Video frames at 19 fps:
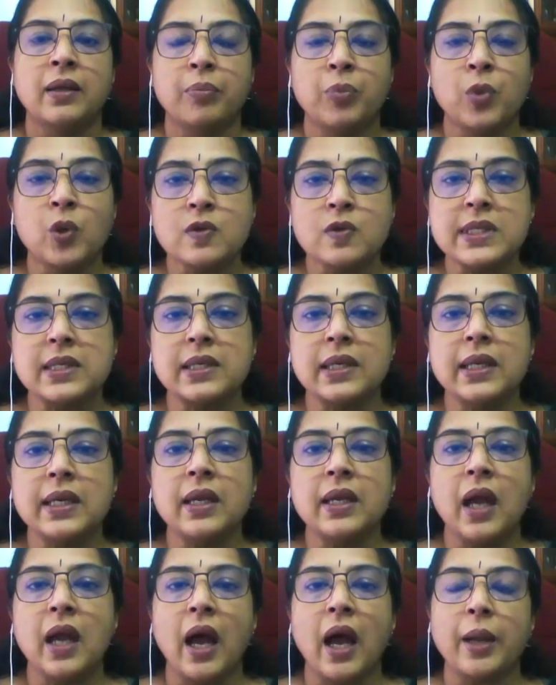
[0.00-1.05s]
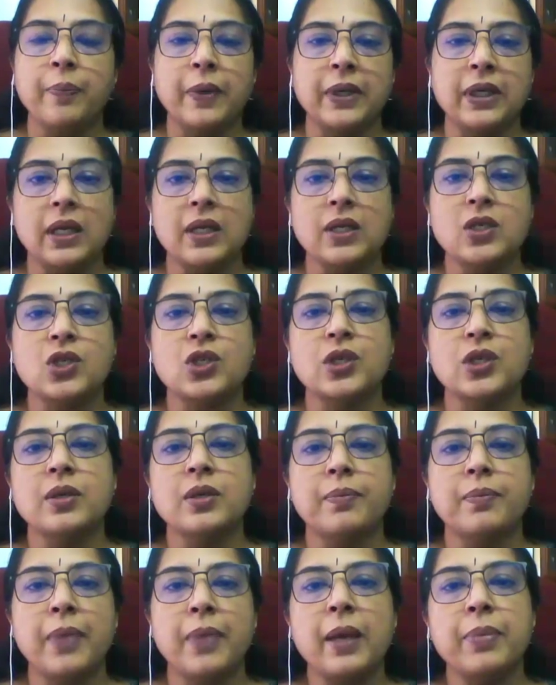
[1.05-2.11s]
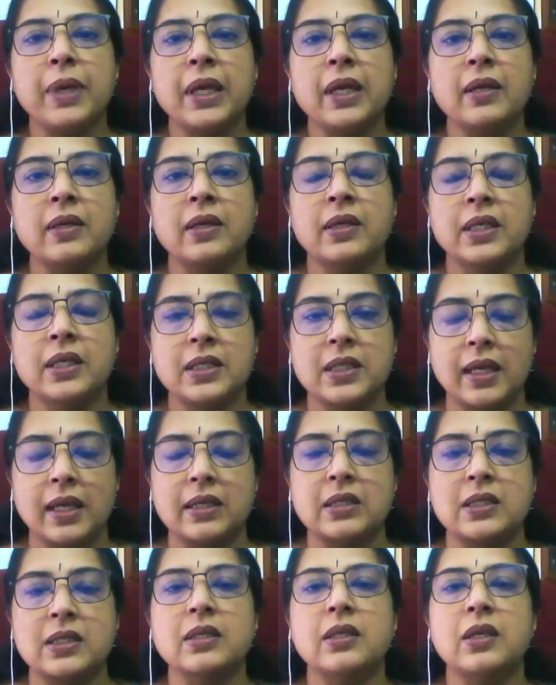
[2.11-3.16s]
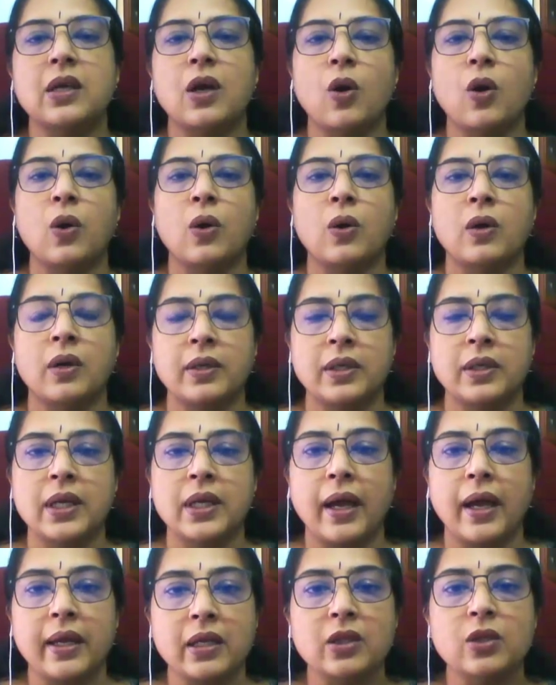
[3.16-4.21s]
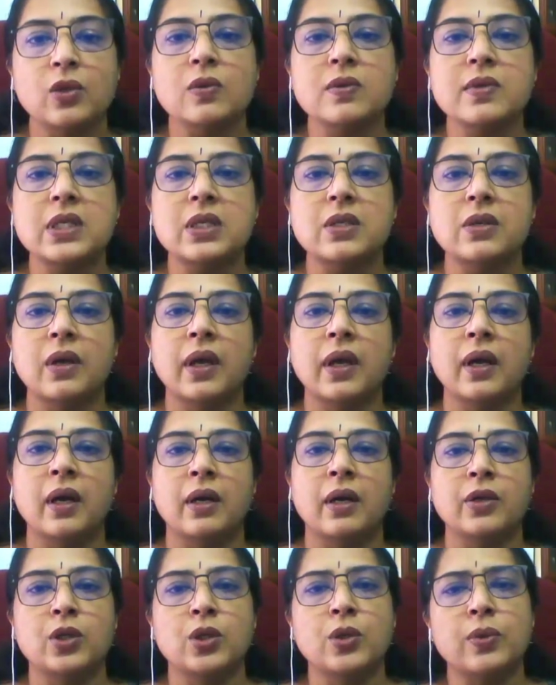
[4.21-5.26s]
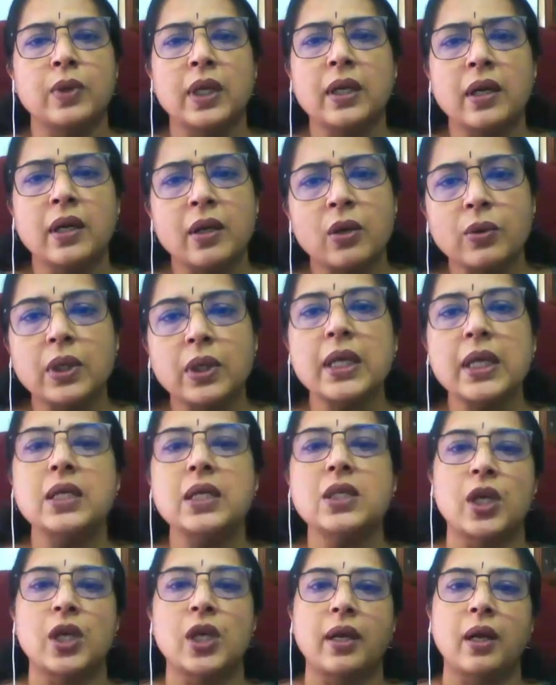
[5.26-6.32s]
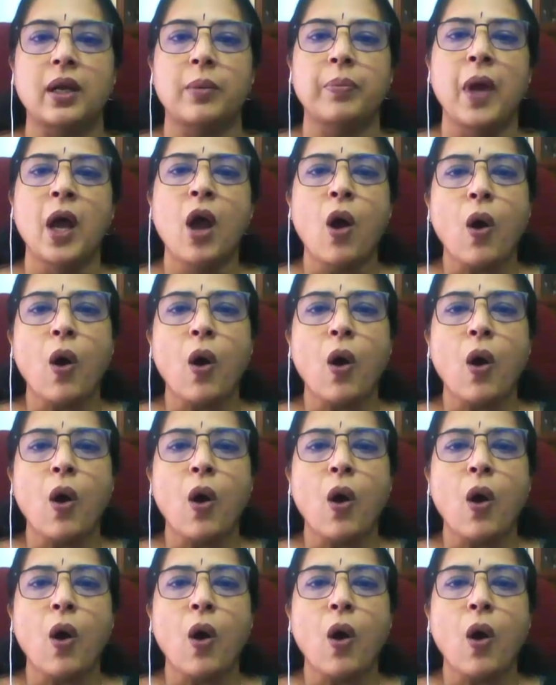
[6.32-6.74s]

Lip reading: Mostly, hypertension may be detected or diagnosed during a routine checkup.